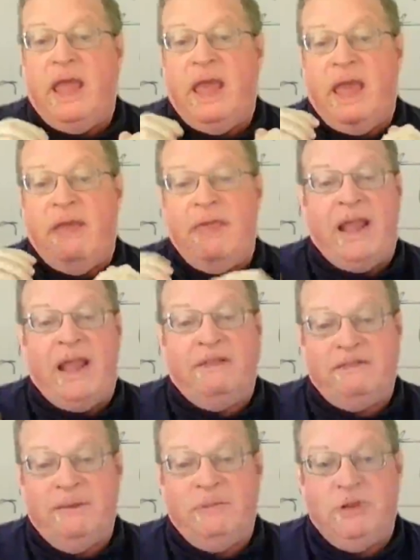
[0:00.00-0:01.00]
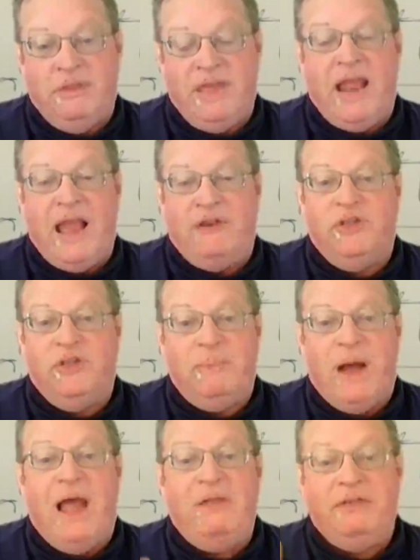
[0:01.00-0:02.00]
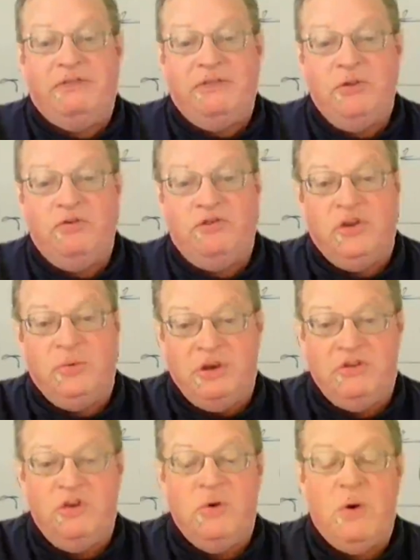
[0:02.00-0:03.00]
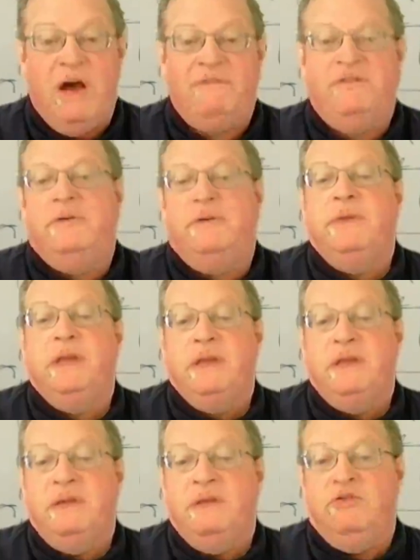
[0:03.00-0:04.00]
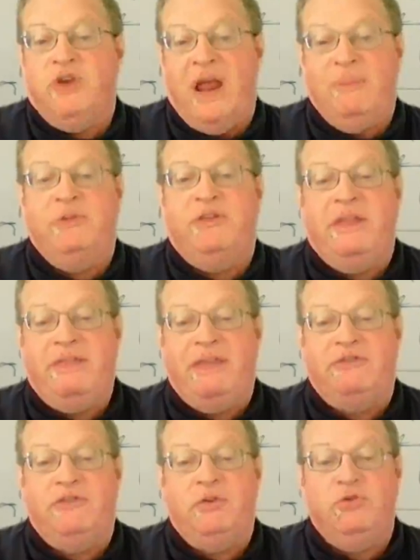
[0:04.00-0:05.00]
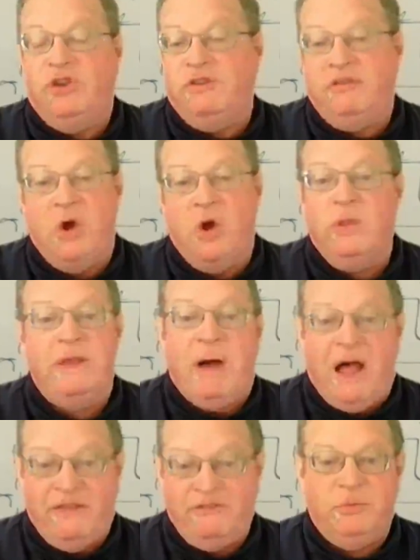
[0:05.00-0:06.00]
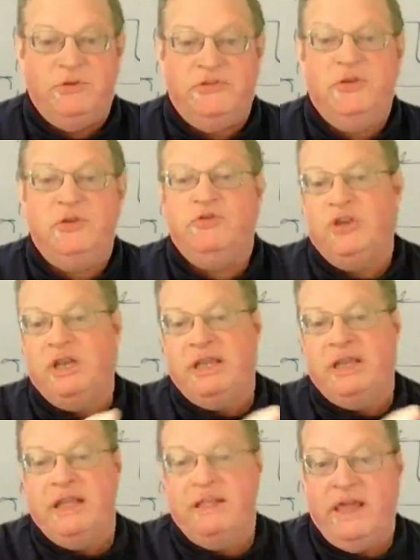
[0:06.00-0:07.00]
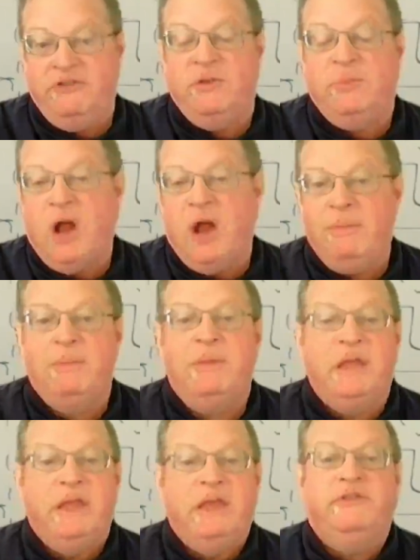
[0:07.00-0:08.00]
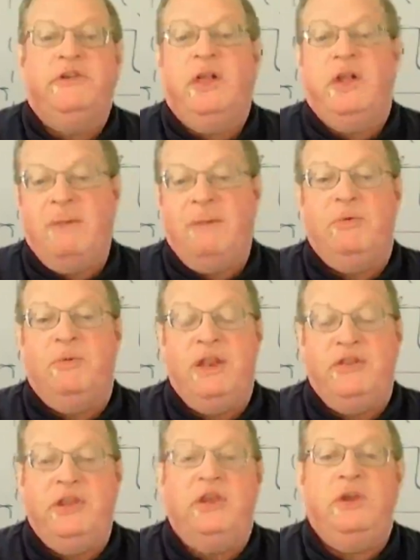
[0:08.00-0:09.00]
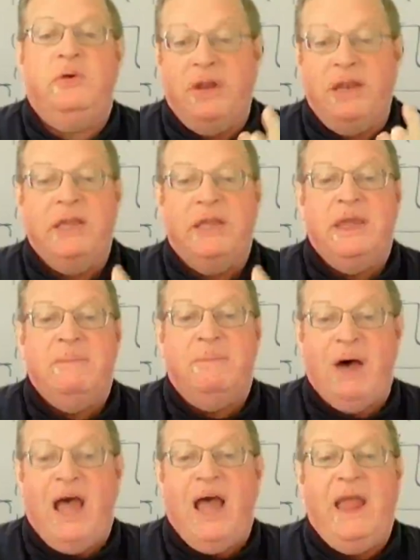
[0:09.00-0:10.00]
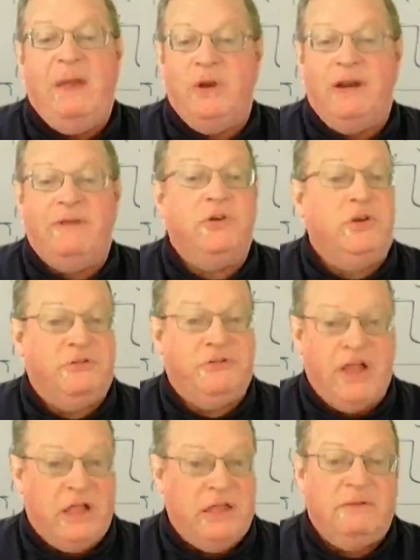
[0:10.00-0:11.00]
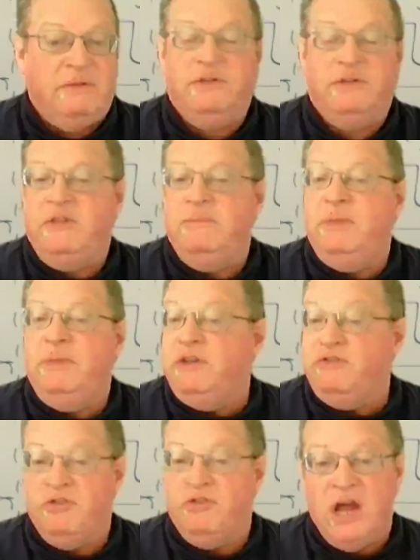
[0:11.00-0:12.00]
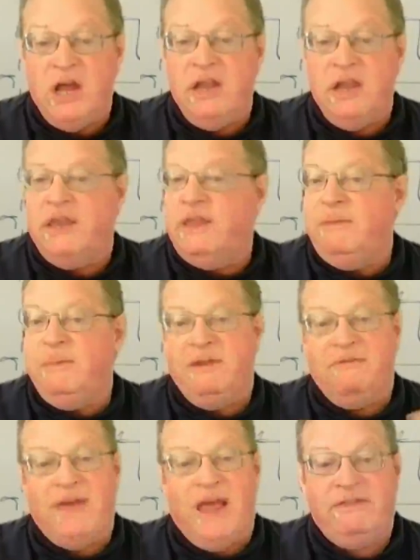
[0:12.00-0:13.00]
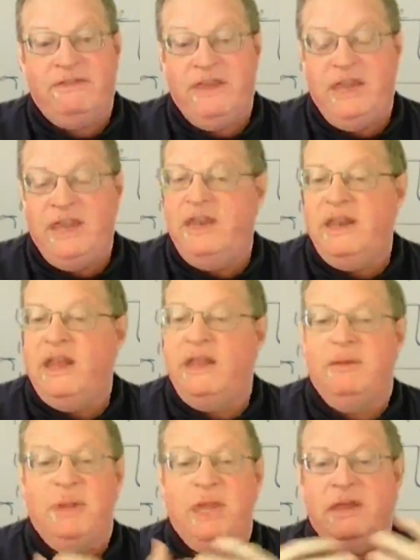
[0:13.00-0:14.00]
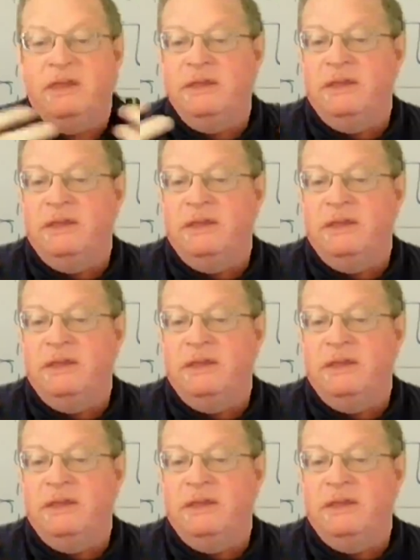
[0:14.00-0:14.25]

And that gets them to then actually buy the solution which you offer. You try to present that solution as the only possible solution to the alleged problem. So they'll come and run to you and buy whatever you're selling, which can be a drug, it can be a vaccine, it can be